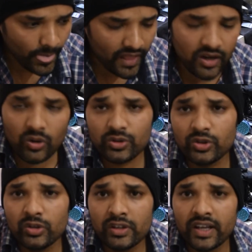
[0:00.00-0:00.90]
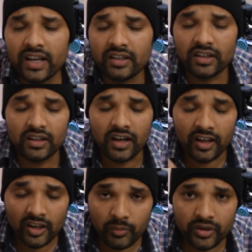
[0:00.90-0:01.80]
And also you will get
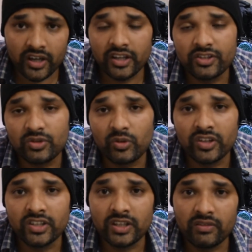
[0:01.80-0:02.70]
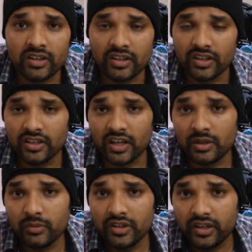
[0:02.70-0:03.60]
unlimited storage, even
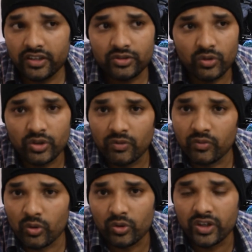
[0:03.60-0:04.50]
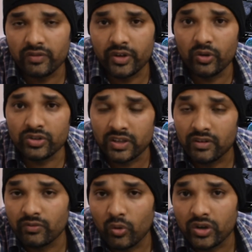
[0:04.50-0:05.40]
unlimited storage of photos and videos.
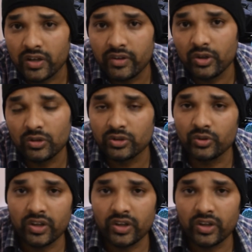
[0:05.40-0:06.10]
Even 4K videos also you